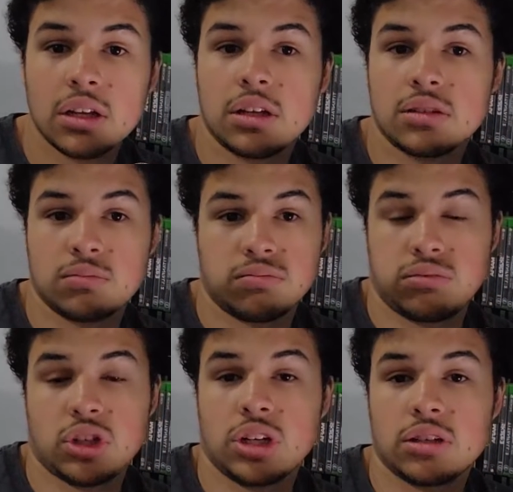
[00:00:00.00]
It's a
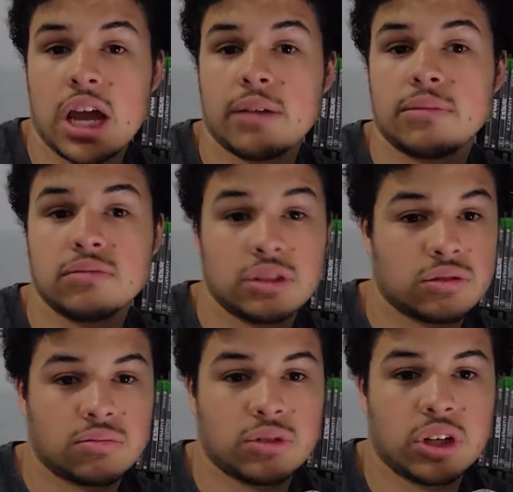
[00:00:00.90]
good time,
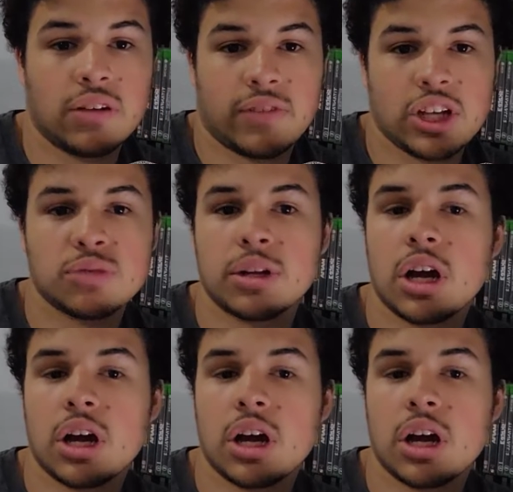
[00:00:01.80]
it's a good investment,